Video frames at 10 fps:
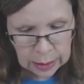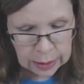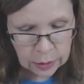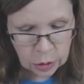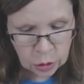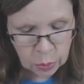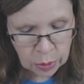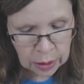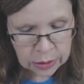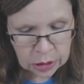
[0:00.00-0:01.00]
A new
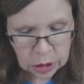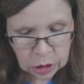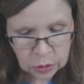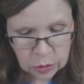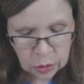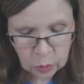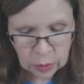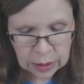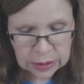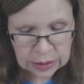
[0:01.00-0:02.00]
prosecutor
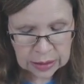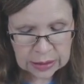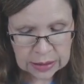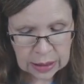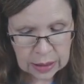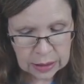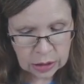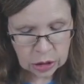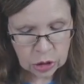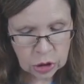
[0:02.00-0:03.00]
was
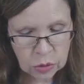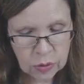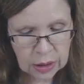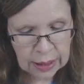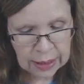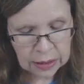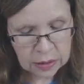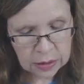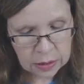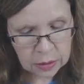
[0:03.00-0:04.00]
assigned to the
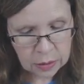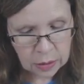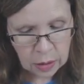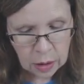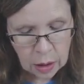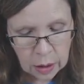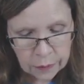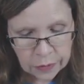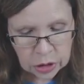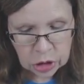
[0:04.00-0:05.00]
case.
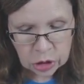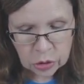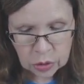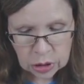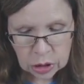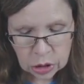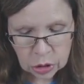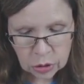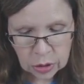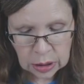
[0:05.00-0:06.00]
The district
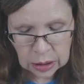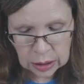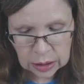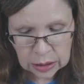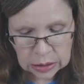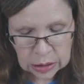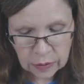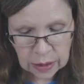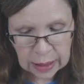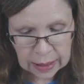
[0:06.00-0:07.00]
attorney is
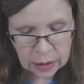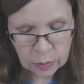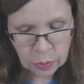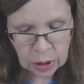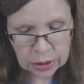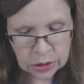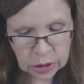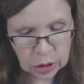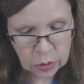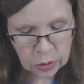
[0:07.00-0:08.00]
the head
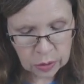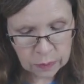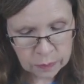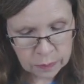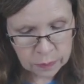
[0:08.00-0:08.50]
prosecutor.